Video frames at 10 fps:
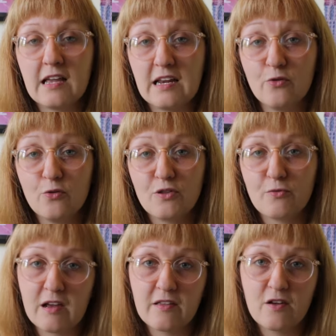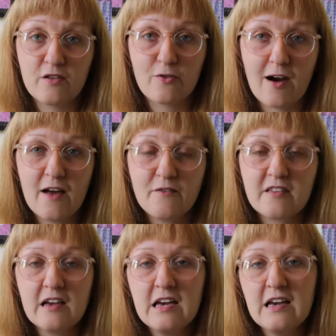in all three of those
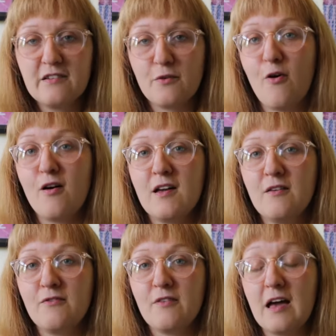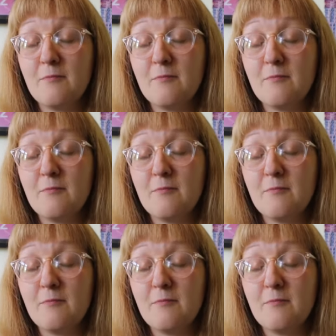crafts. So I've